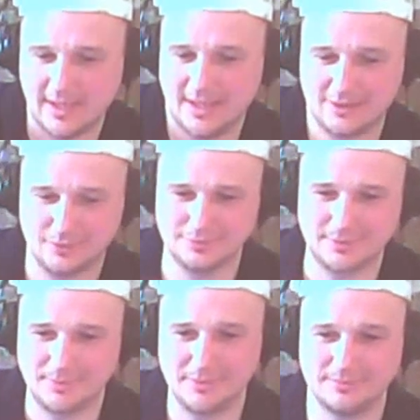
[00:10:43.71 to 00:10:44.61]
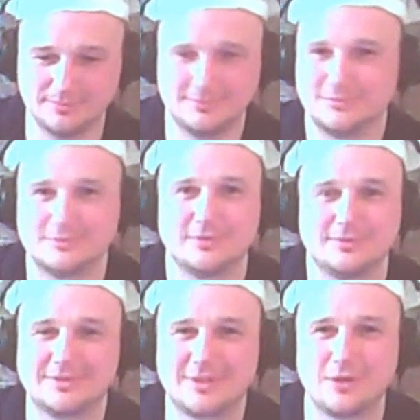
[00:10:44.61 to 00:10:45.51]
I had to simply
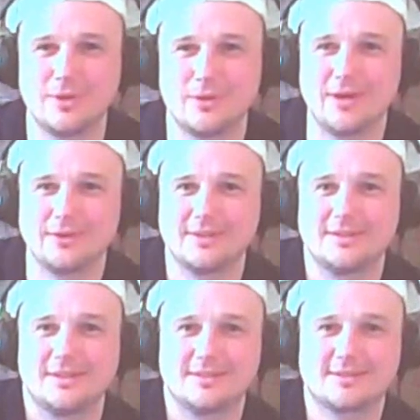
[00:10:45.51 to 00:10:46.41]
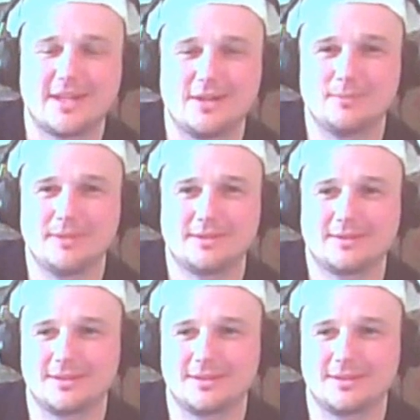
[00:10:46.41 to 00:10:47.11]
go around in, in Skyrim and,